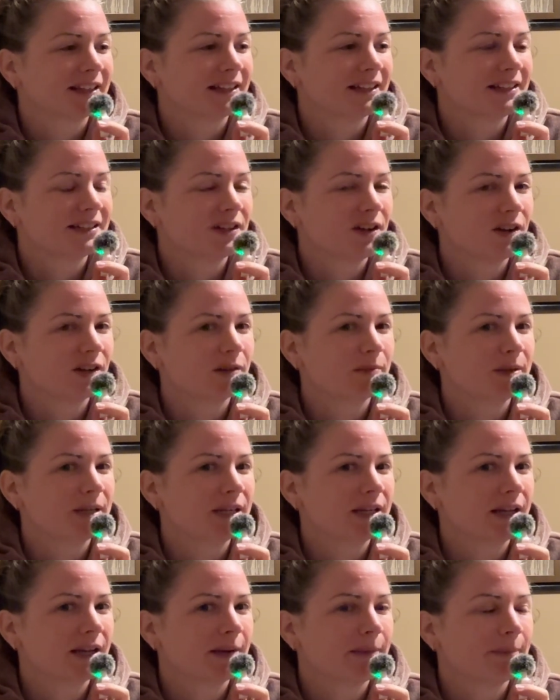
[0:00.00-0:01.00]
I talk a mean
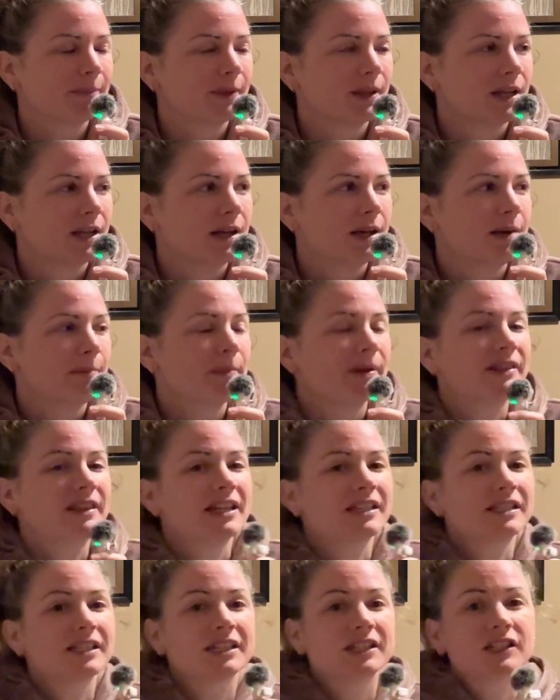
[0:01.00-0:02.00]
game. But
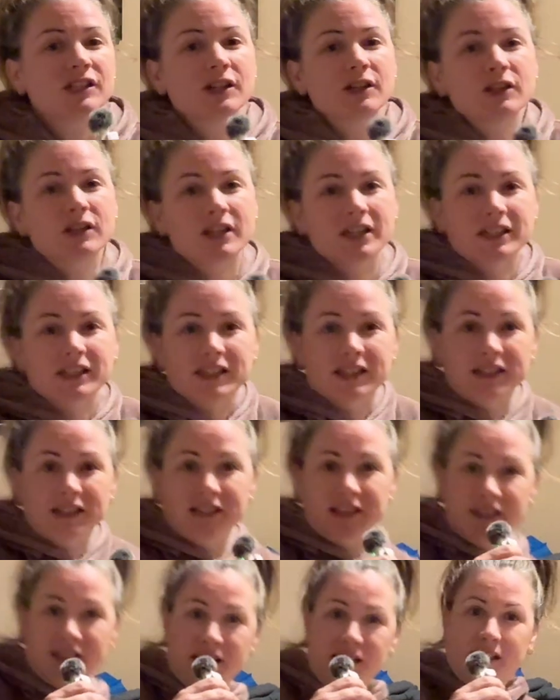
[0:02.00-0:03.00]
this is
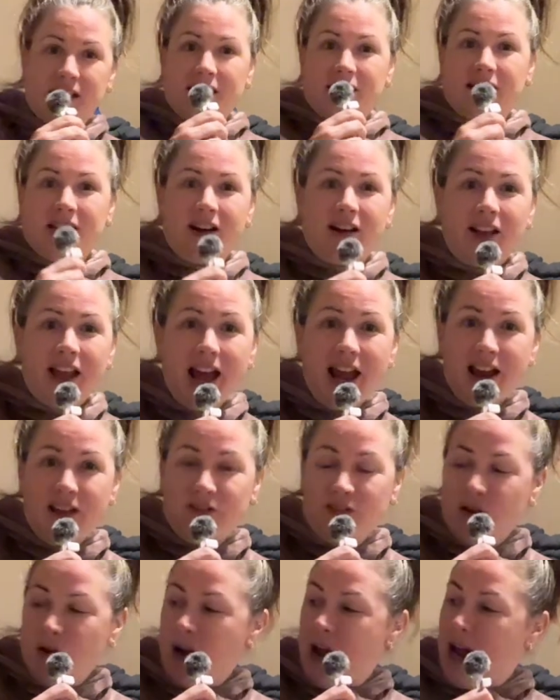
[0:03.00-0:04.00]
our
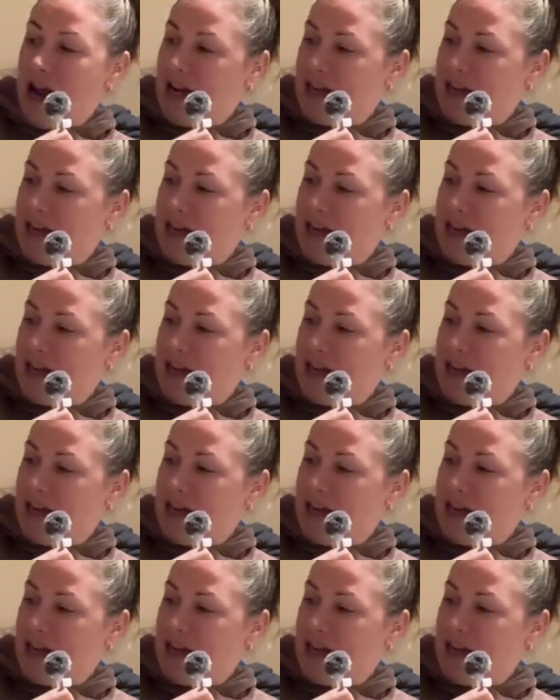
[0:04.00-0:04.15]
life, you guys.